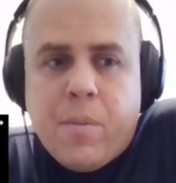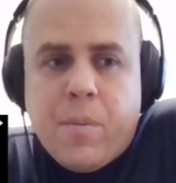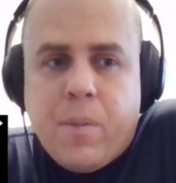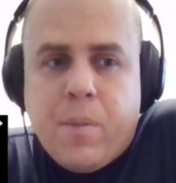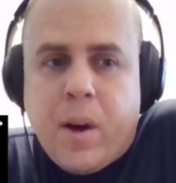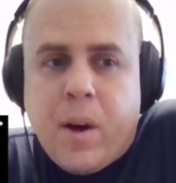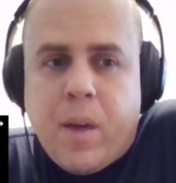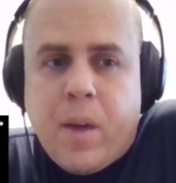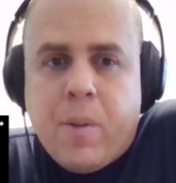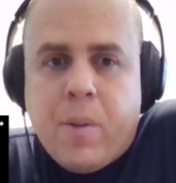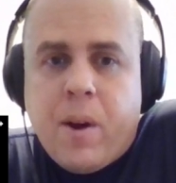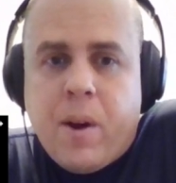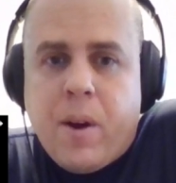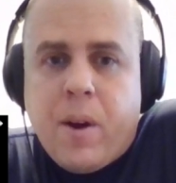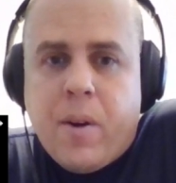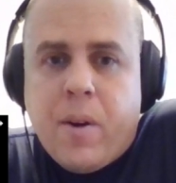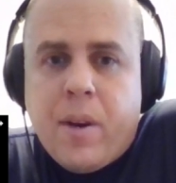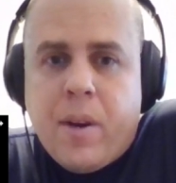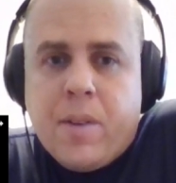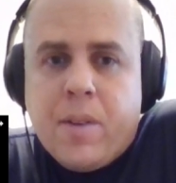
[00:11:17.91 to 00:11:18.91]
Muhammad
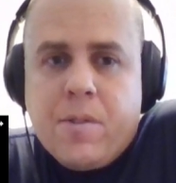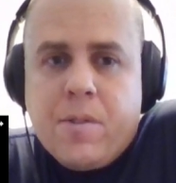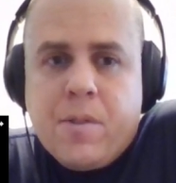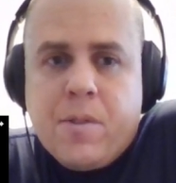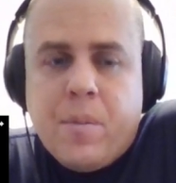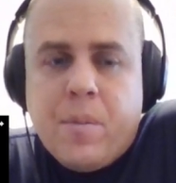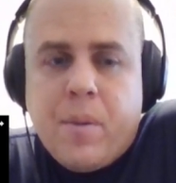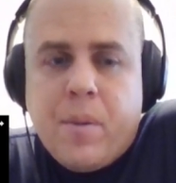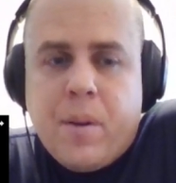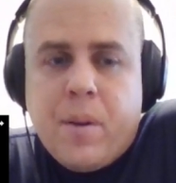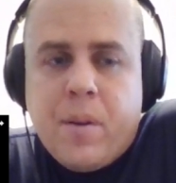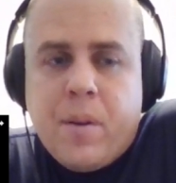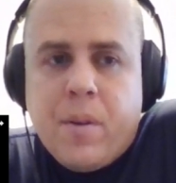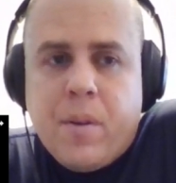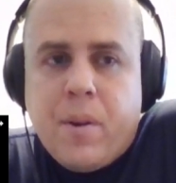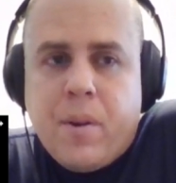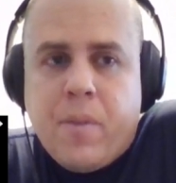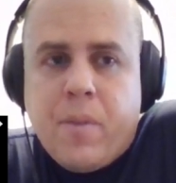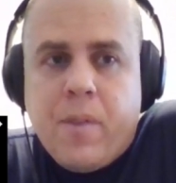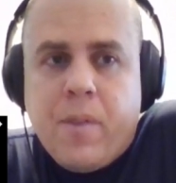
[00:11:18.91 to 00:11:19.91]
Ali is
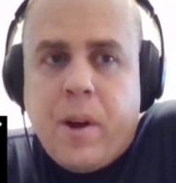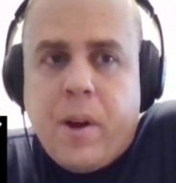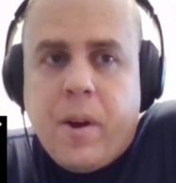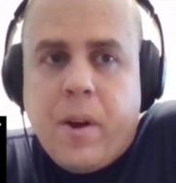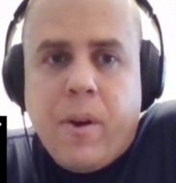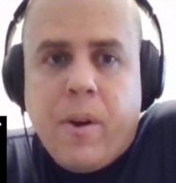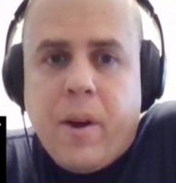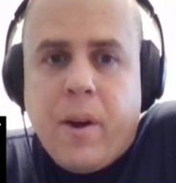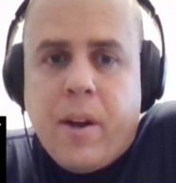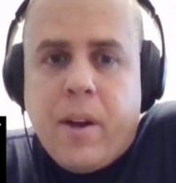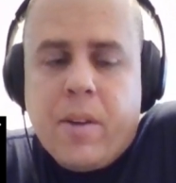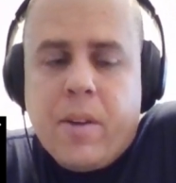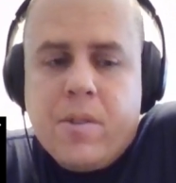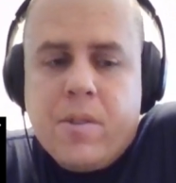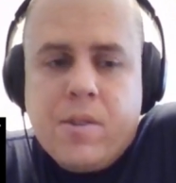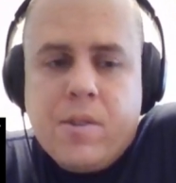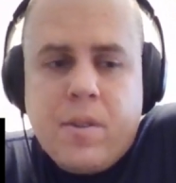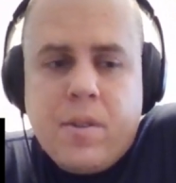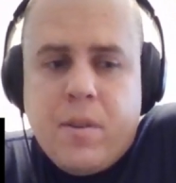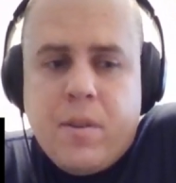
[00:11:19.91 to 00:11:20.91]
the very
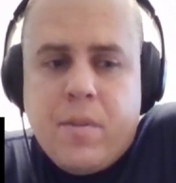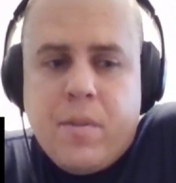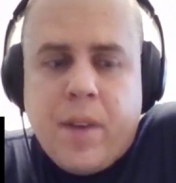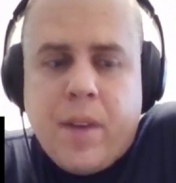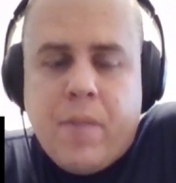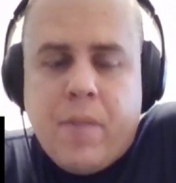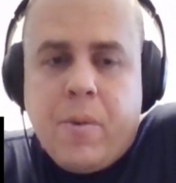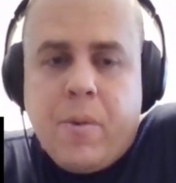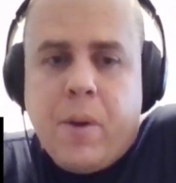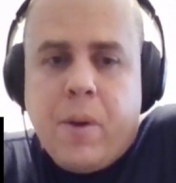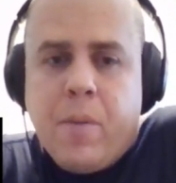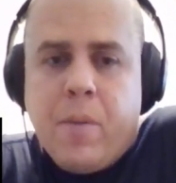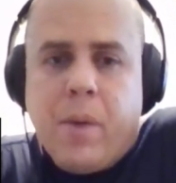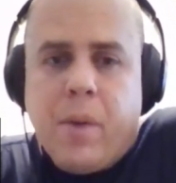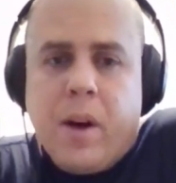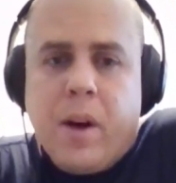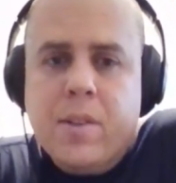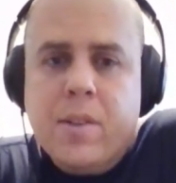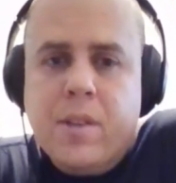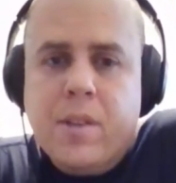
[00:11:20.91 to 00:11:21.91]
greatest of heavyweight
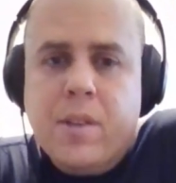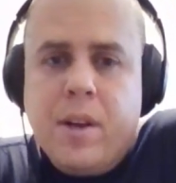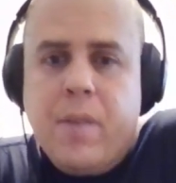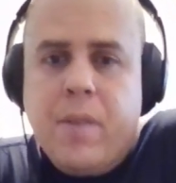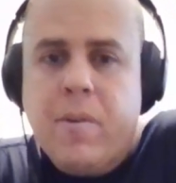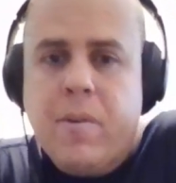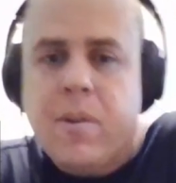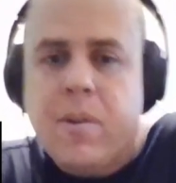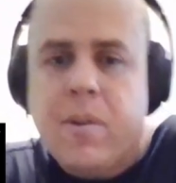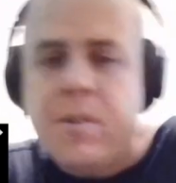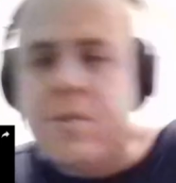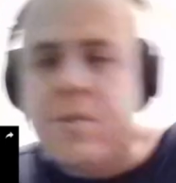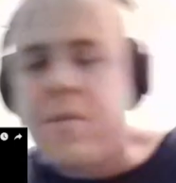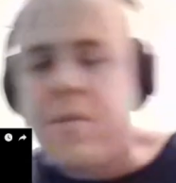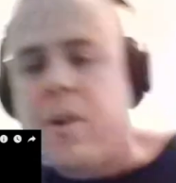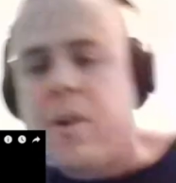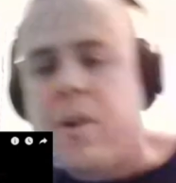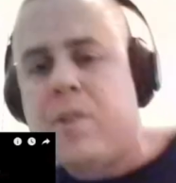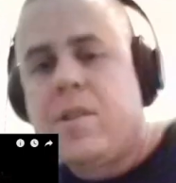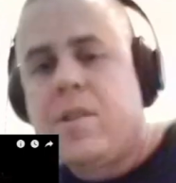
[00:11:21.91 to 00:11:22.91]
boxing ever, as
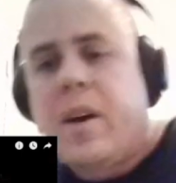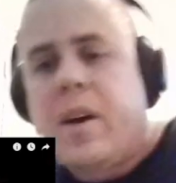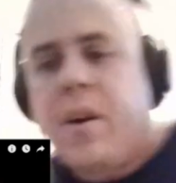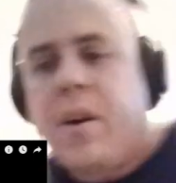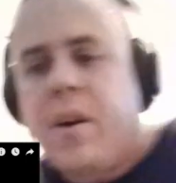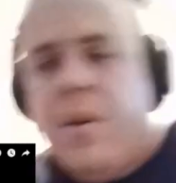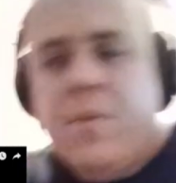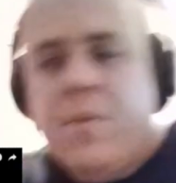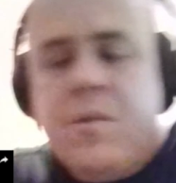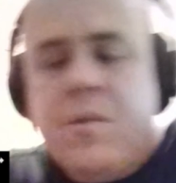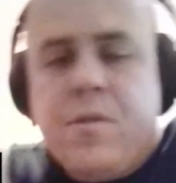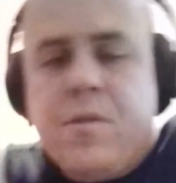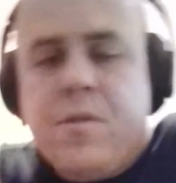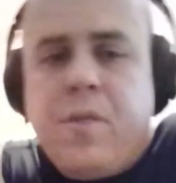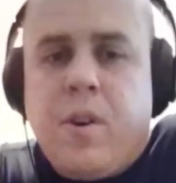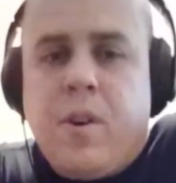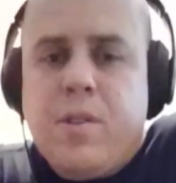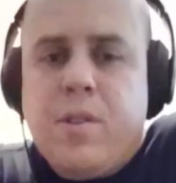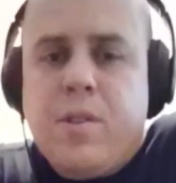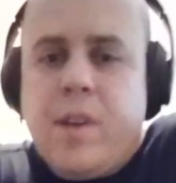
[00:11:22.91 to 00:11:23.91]
far as that goes, as
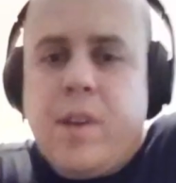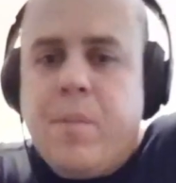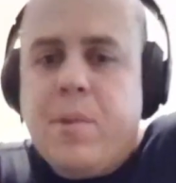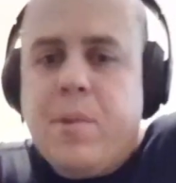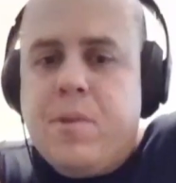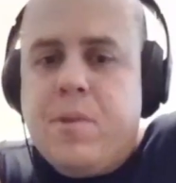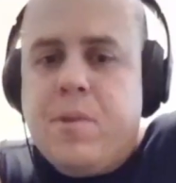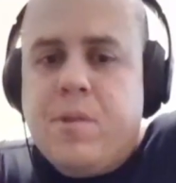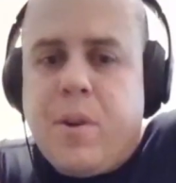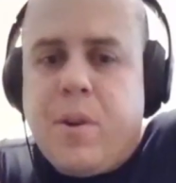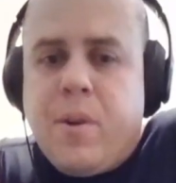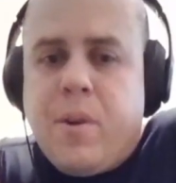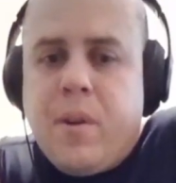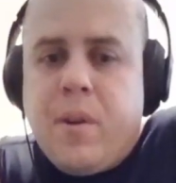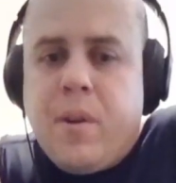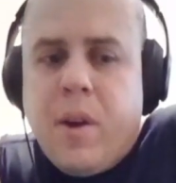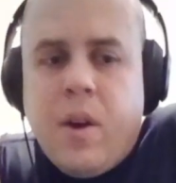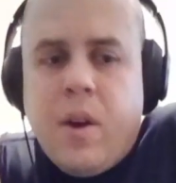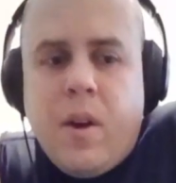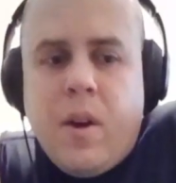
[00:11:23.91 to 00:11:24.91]
far as I'm concerned.
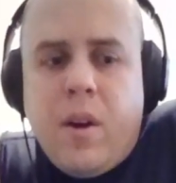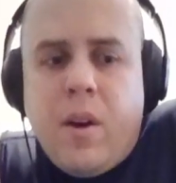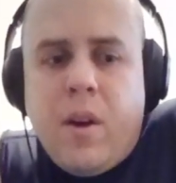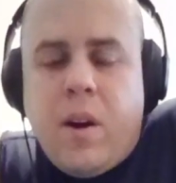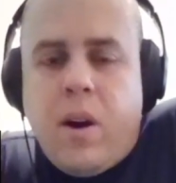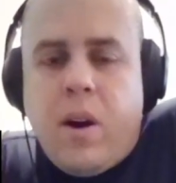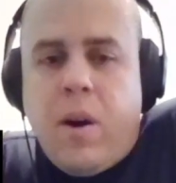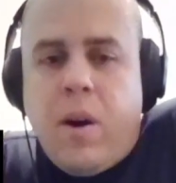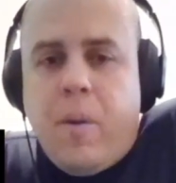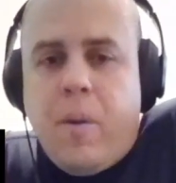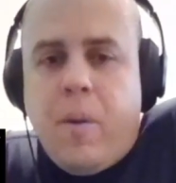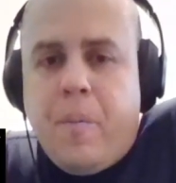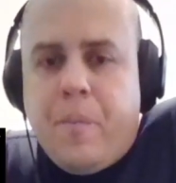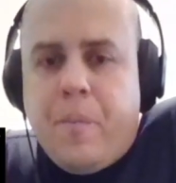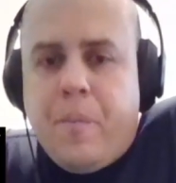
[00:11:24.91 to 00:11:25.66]
Um,